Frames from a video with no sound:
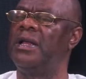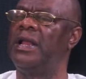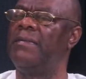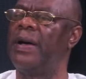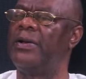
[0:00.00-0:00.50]

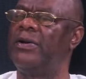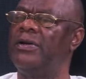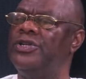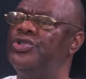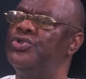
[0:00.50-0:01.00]

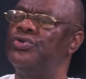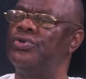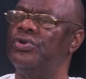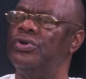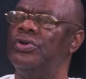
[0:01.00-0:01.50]
Lebanon issue.
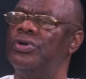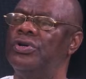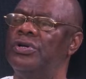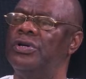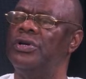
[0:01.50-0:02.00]

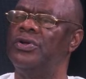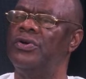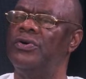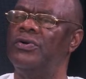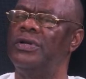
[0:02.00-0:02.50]

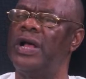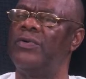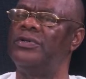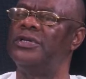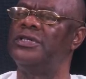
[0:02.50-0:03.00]
There
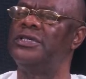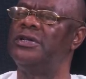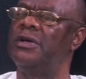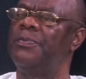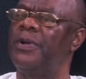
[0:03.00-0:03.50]
was a
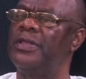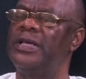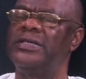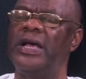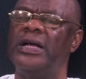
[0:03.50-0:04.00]
serious
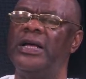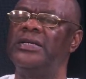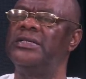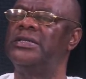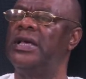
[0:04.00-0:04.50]
protest
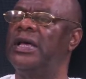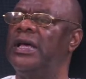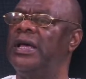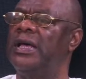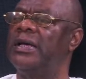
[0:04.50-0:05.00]
against
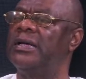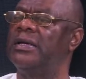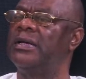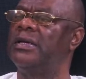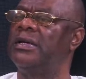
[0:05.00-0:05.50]
the
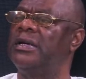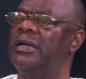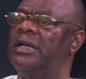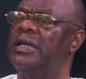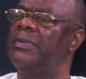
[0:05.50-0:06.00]

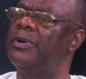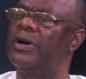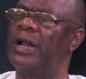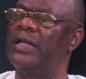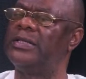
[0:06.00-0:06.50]

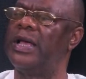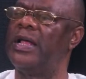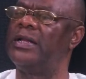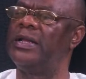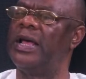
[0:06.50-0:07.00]
Democrats
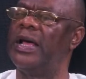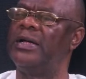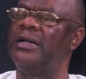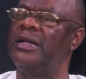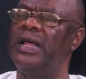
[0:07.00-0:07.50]
and
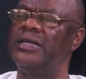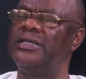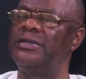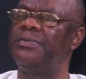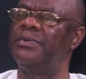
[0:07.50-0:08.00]
their
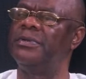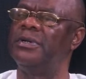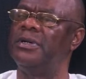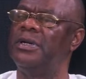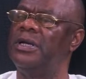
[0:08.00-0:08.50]
leadership
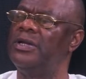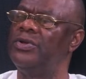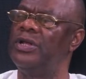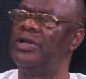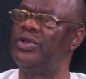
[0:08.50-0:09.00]

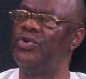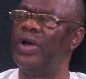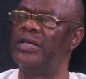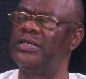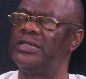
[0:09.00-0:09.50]
in the
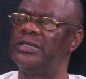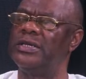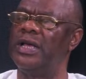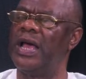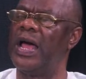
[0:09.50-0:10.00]
U.S.
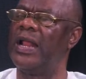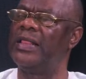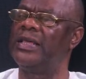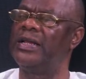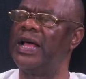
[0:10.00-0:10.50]
And I
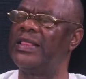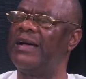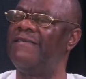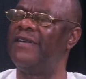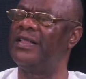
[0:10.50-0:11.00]
think that
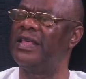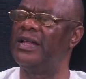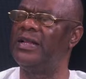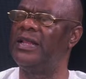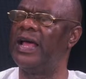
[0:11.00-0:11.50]

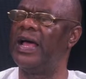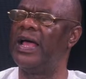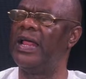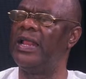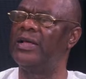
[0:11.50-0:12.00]
affected their
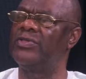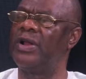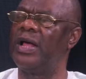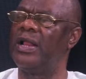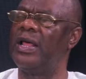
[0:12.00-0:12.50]

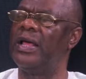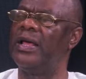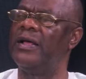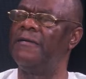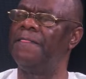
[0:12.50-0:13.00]

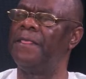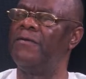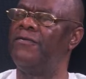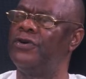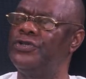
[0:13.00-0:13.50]
electoral
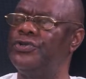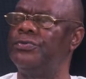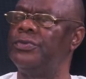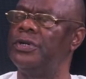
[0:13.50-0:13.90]
fortune.